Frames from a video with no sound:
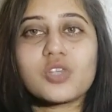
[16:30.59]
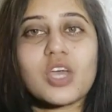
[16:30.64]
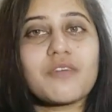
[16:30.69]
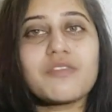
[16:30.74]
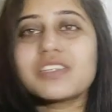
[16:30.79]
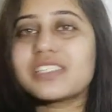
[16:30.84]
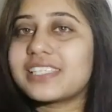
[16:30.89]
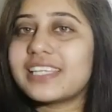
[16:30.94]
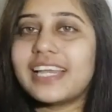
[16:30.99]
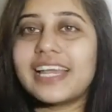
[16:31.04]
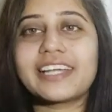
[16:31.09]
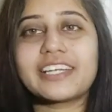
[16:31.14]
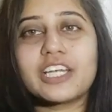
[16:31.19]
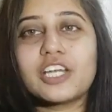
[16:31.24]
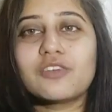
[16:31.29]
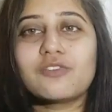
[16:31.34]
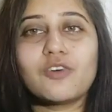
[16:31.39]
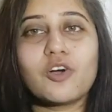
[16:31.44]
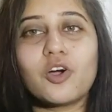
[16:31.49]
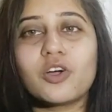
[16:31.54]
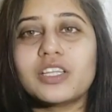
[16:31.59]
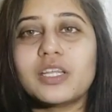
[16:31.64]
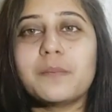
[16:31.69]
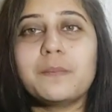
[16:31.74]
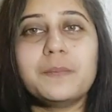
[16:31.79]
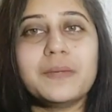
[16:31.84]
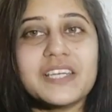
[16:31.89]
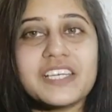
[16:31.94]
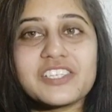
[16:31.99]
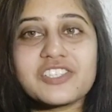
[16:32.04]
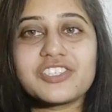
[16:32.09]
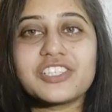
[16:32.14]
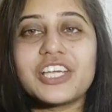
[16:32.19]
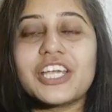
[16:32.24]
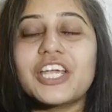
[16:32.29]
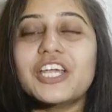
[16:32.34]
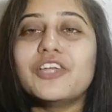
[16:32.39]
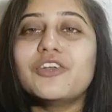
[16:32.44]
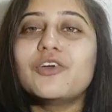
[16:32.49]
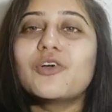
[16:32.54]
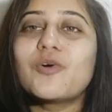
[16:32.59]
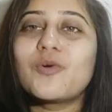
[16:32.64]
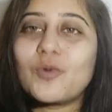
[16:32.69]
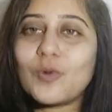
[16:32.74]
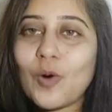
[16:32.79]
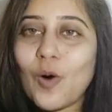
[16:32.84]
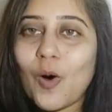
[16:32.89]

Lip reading: So I was selected for the PhD in